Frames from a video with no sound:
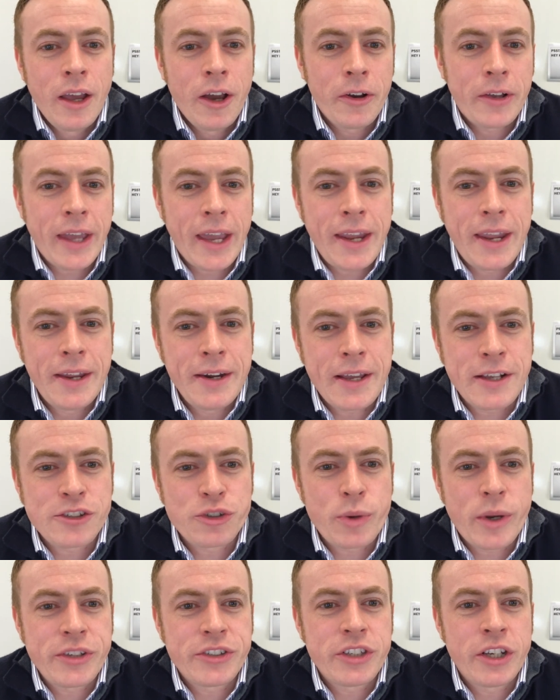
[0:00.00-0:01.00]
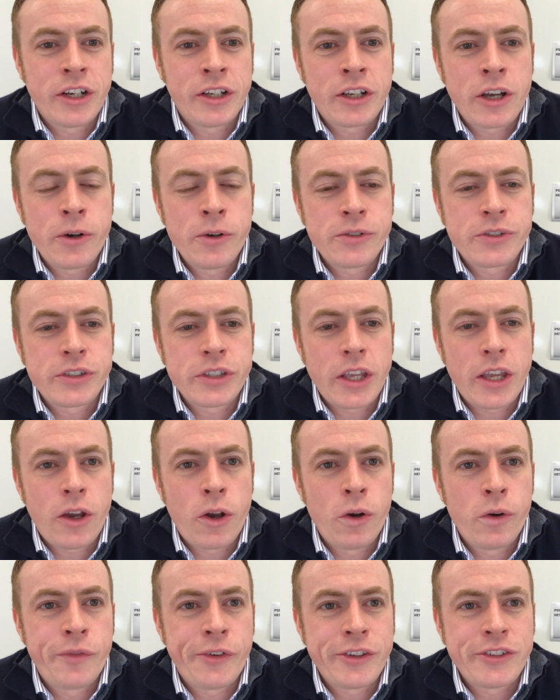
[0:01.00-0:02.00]
Okay, next question goes
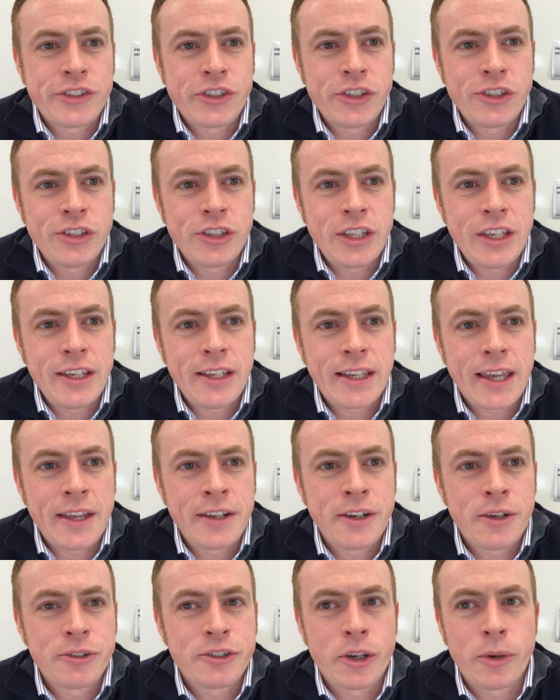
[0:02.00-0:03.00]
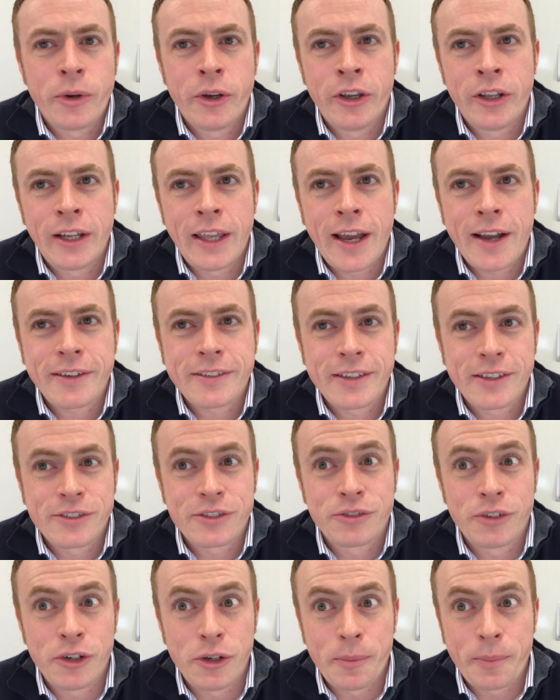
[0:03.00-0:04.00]
over to the Kendo Show Early Access
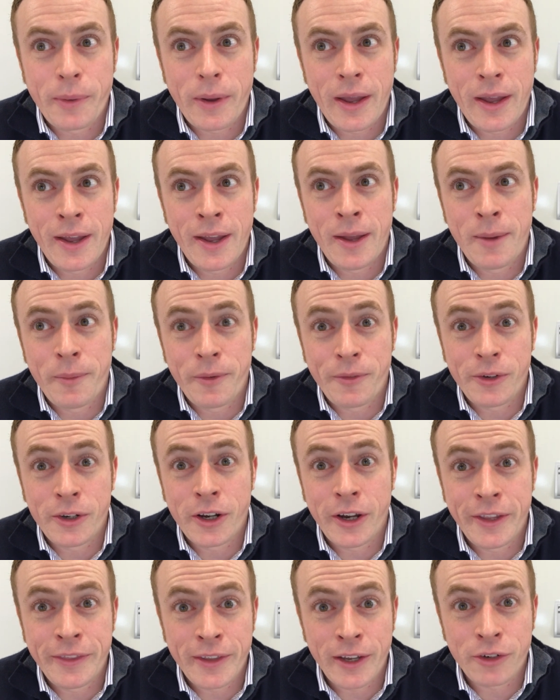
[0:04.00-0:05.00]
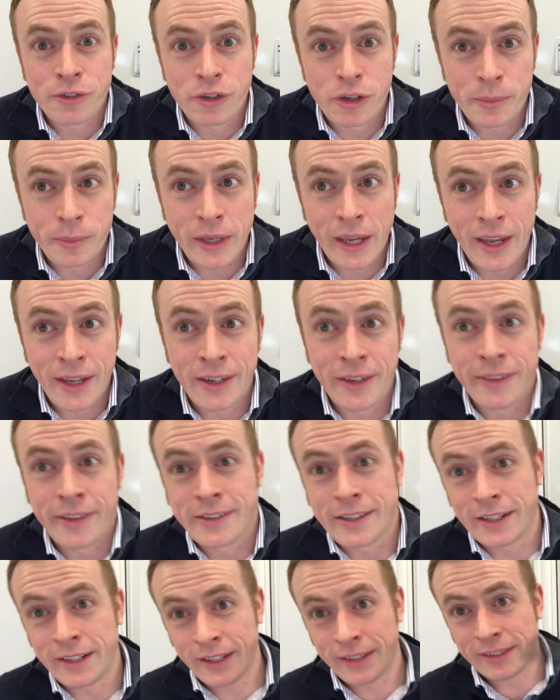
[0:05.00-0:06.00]
group. If you're not in that group, get in it.
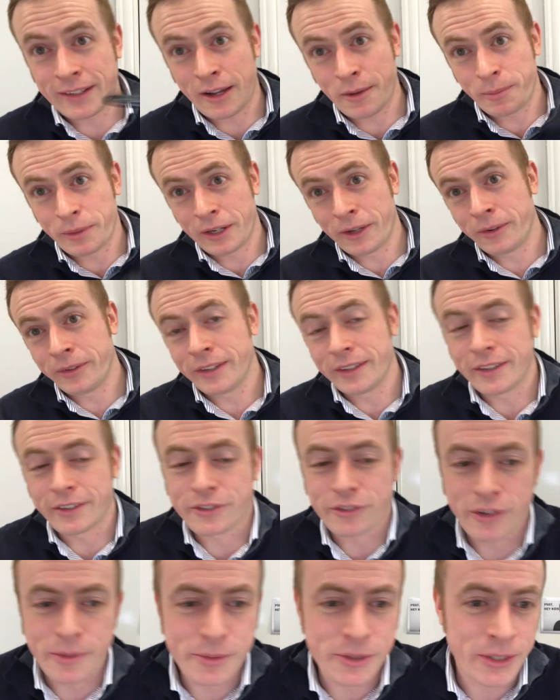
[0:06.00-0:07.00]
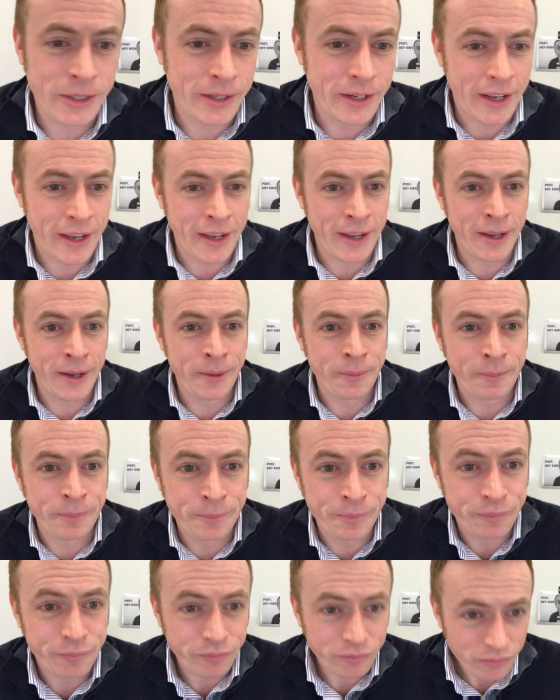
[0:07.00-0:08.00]
There's a link down below in the
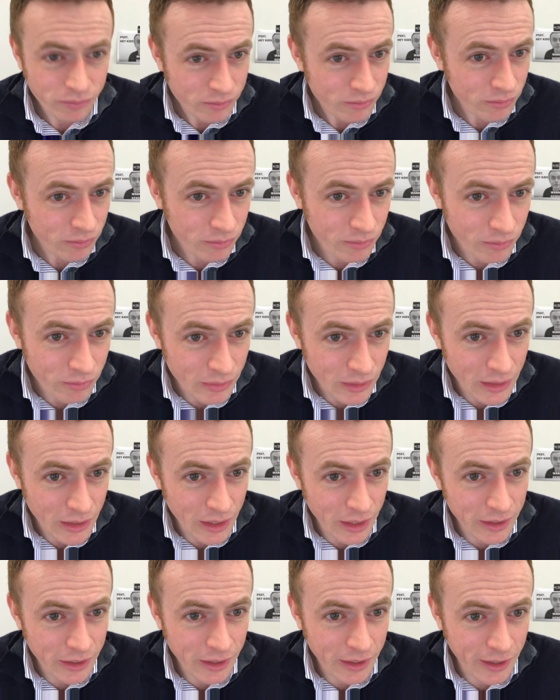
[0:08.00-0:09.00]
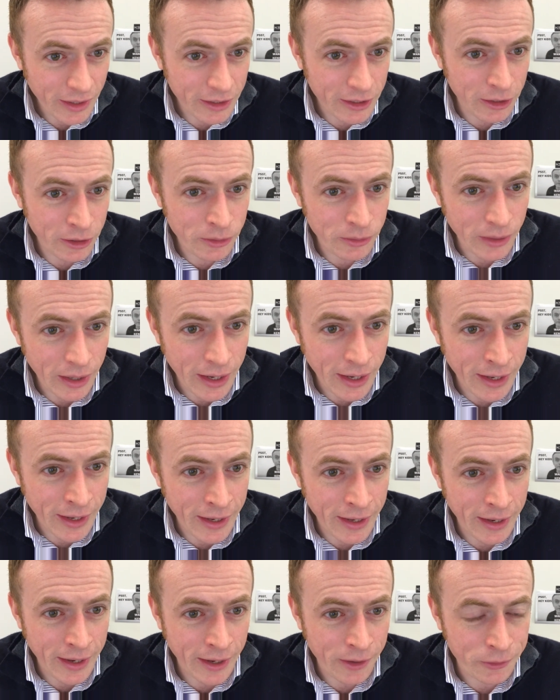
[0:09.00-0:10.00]
description. Hello,
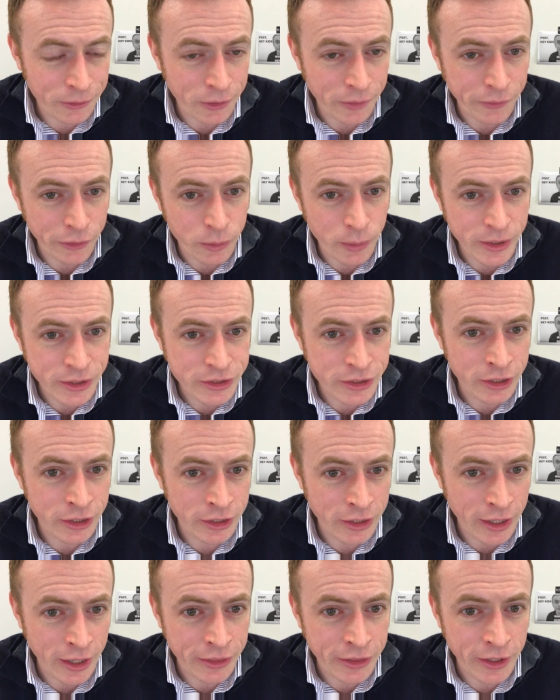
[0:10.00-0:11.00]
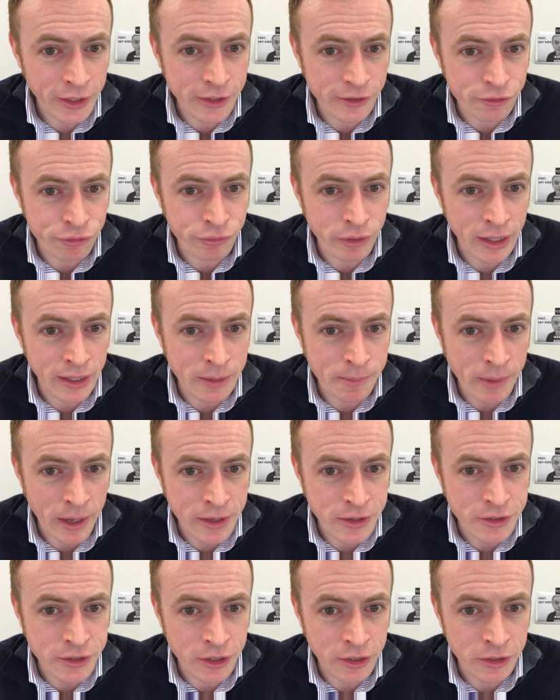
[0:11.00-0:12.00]
I also have a question. I think it's rarely
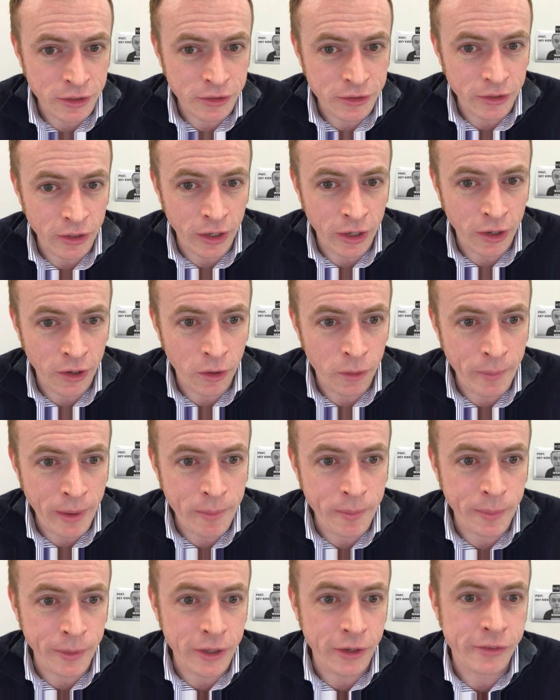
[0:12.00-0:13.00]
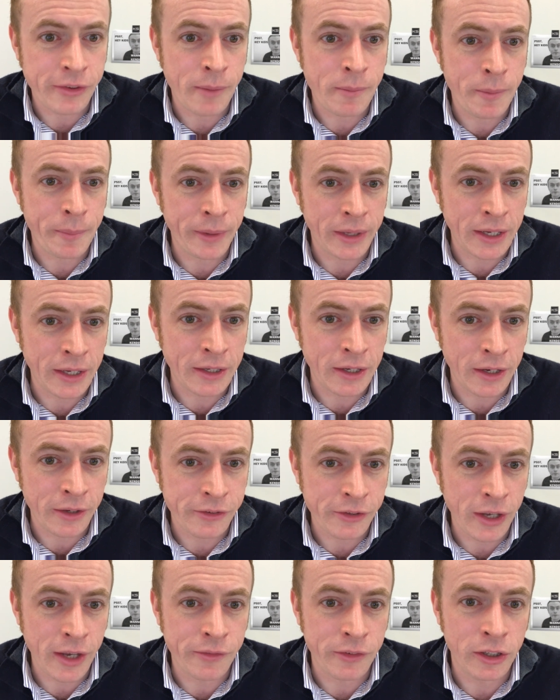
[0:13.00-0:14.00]
mentioned, or maybe because I'm a beginner,
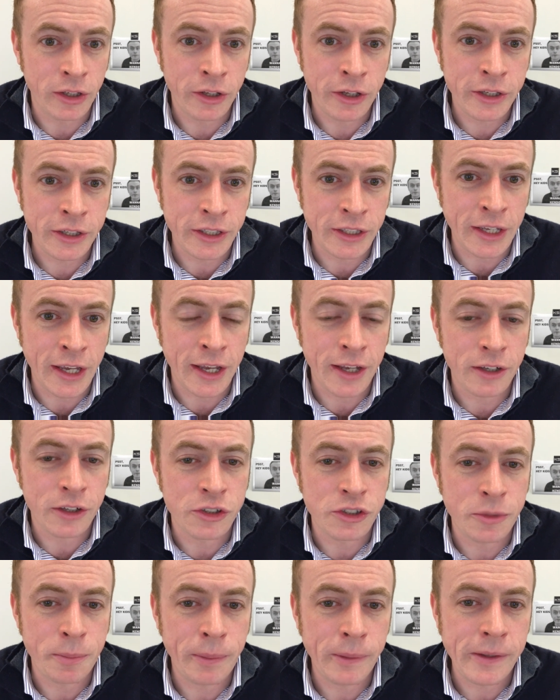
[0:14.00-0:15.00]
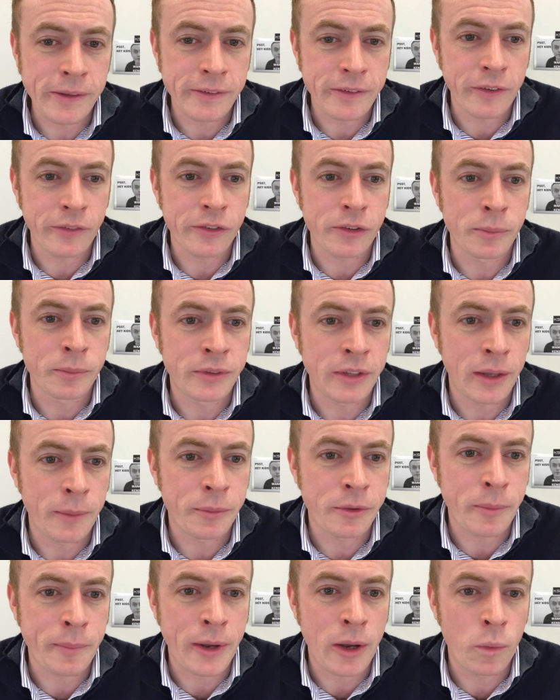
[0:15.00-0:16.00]
so I haven't learned it yet. Could you please give some
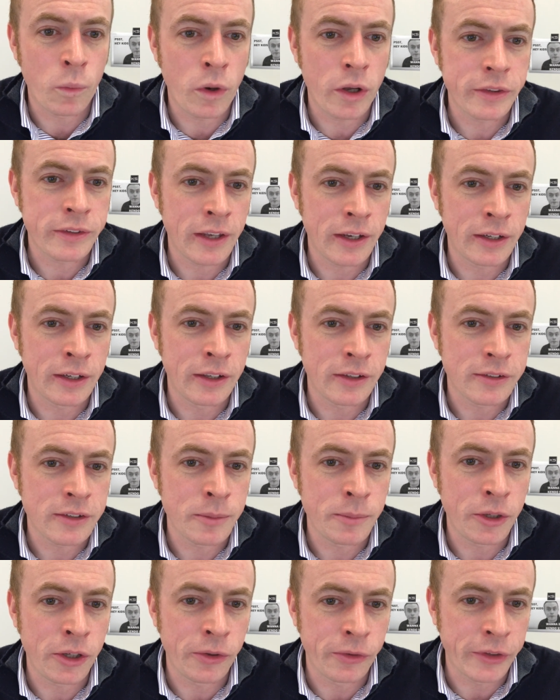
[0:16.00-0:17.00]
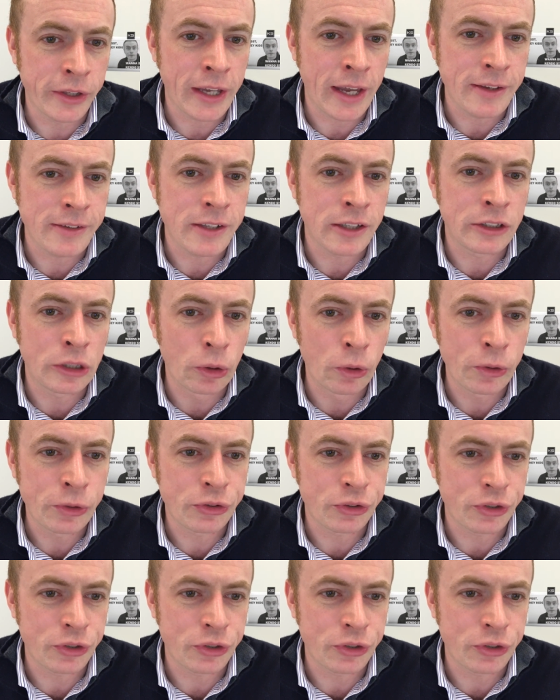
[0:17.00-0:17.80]
tips about what techniques can be used against a door